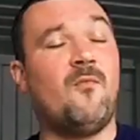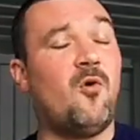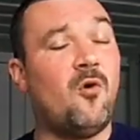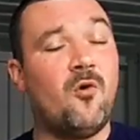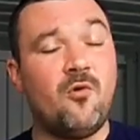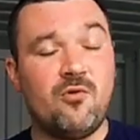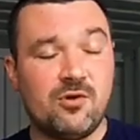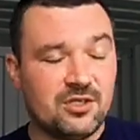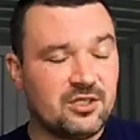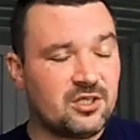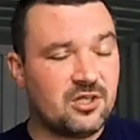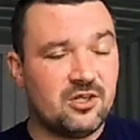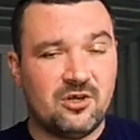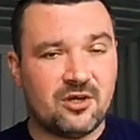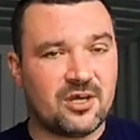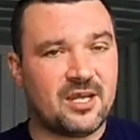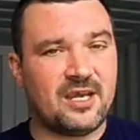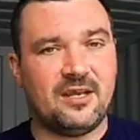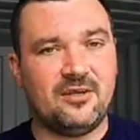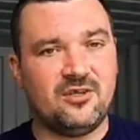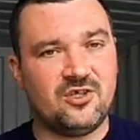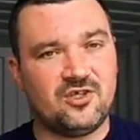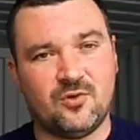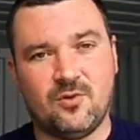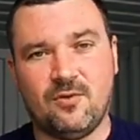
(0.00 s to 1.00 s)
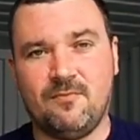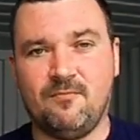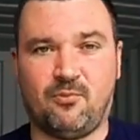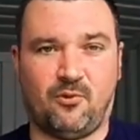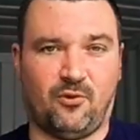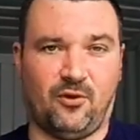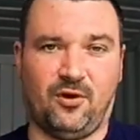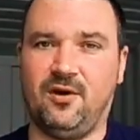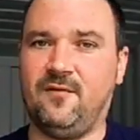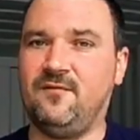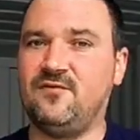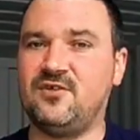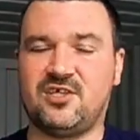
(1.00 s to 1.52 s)
I'm always looking to
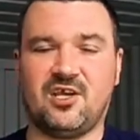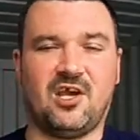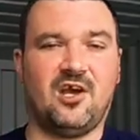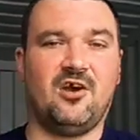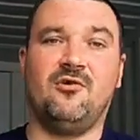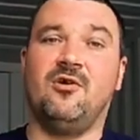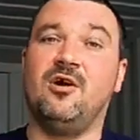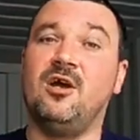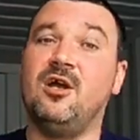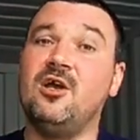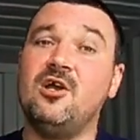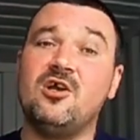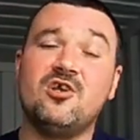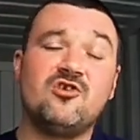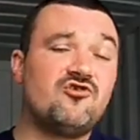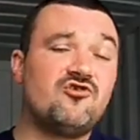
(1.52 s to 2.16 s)
improve. So